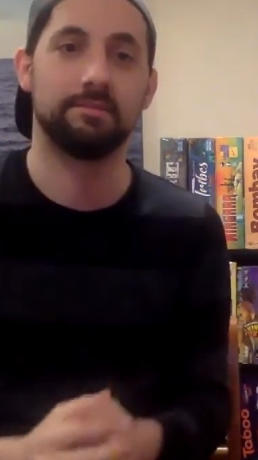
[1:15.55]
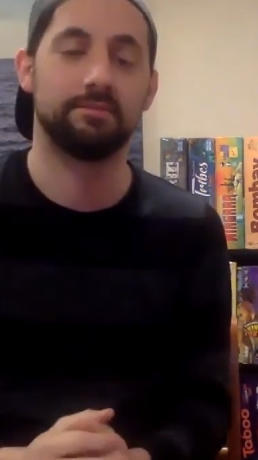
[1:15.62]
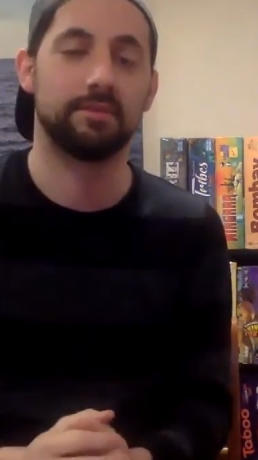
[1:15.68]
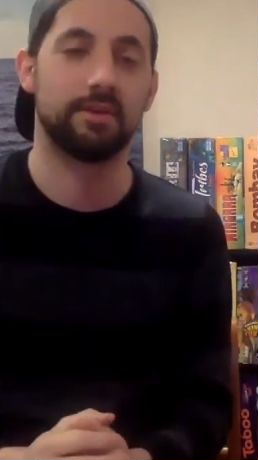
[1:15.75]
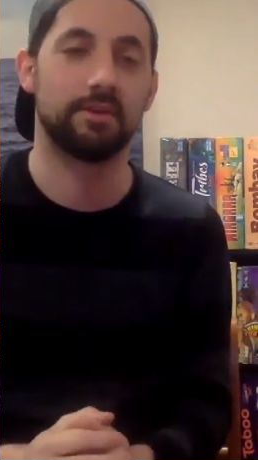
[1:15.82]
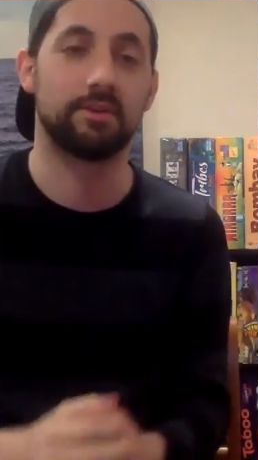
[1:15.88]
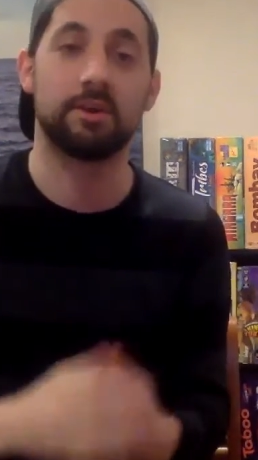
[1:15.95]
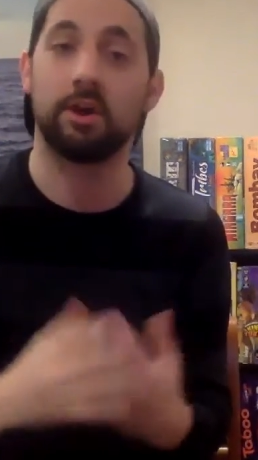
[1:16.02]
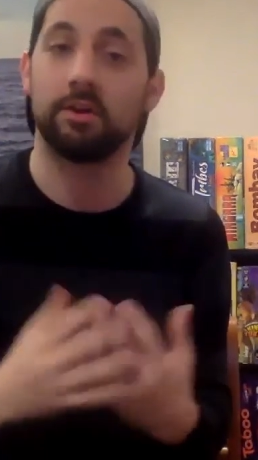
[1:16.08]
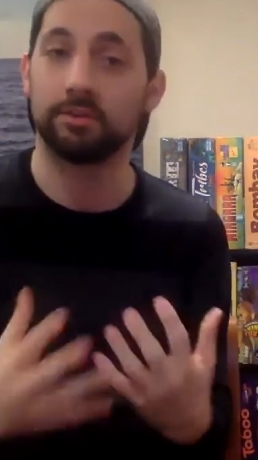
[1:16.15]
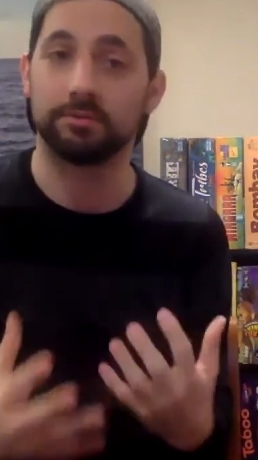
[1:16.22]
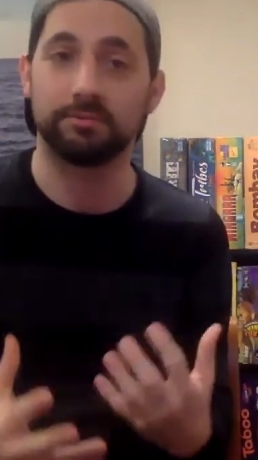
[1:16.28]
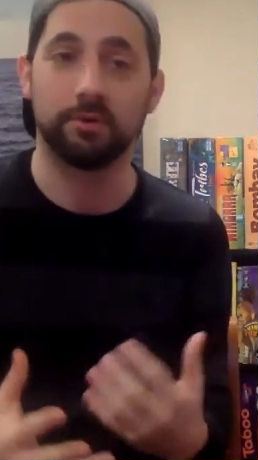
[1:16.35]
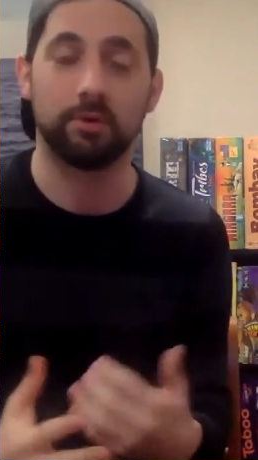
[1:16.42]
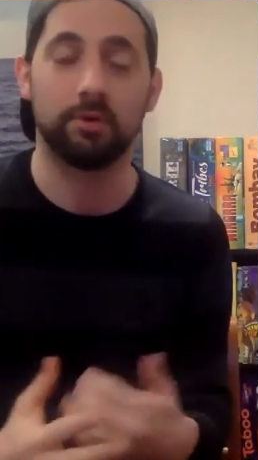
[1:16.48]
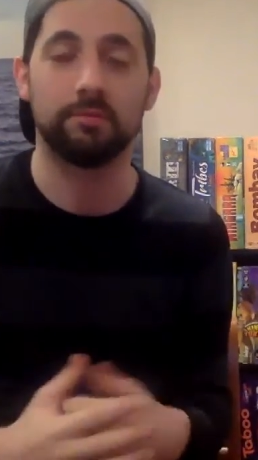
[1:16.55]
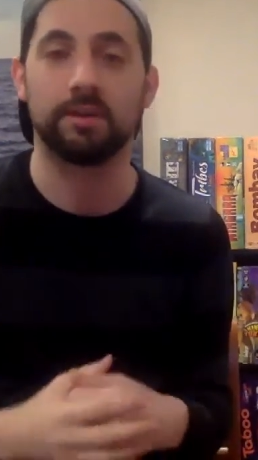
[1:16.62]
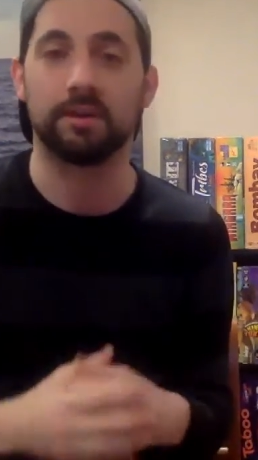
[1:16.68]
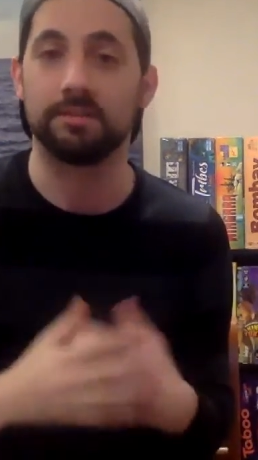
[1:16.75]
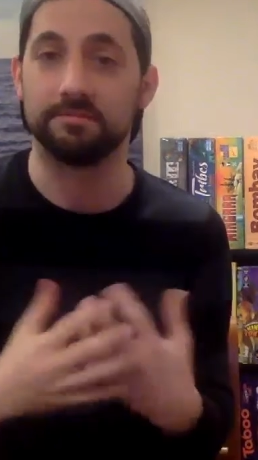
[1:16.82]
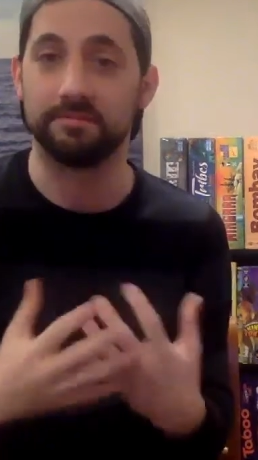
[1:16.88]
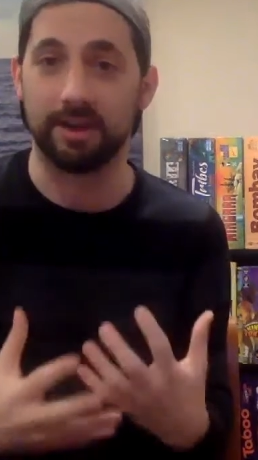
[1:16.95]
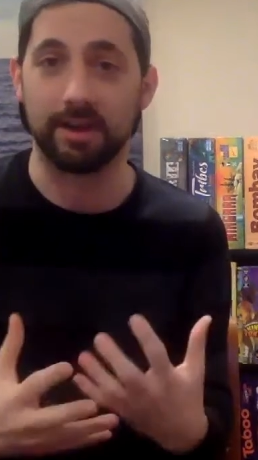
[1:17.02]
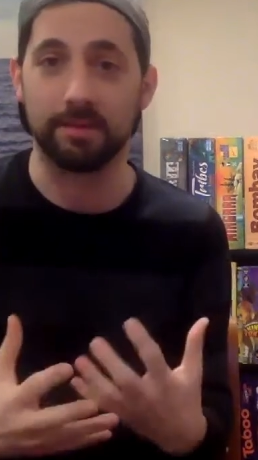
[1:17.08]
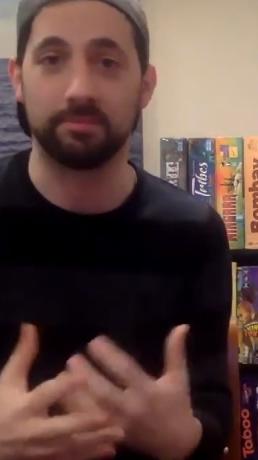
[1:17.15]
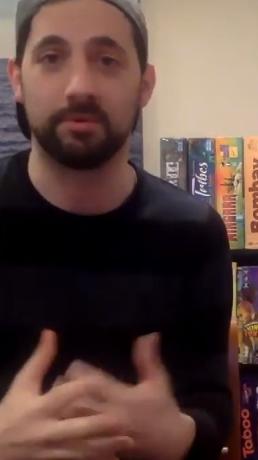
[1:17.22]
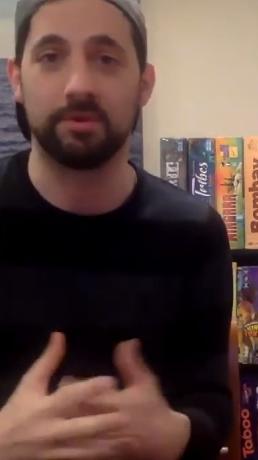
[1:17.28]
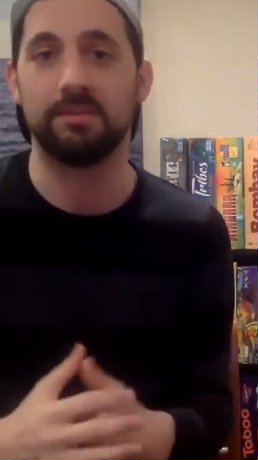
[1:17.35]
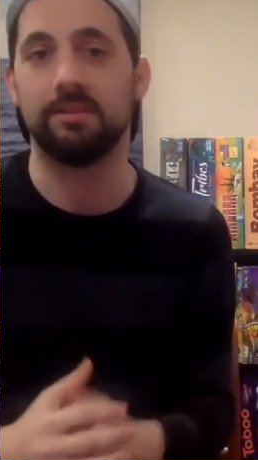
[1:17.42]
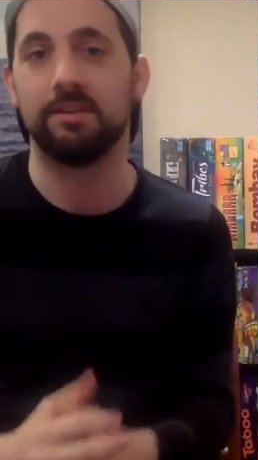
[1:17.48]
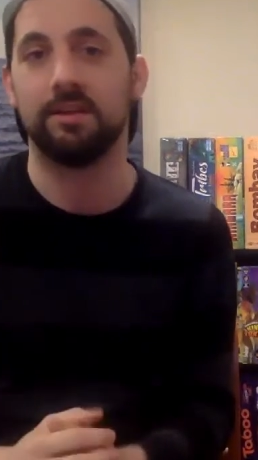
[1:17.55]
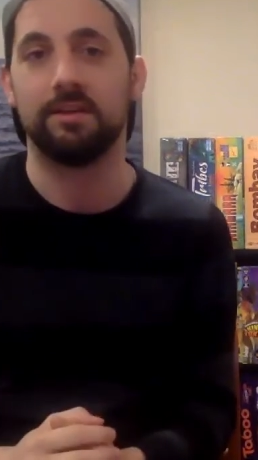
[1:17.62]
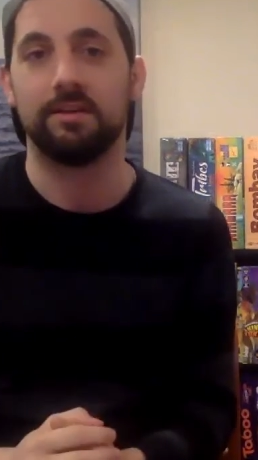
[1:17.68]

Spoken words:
very colorful, very vibrant,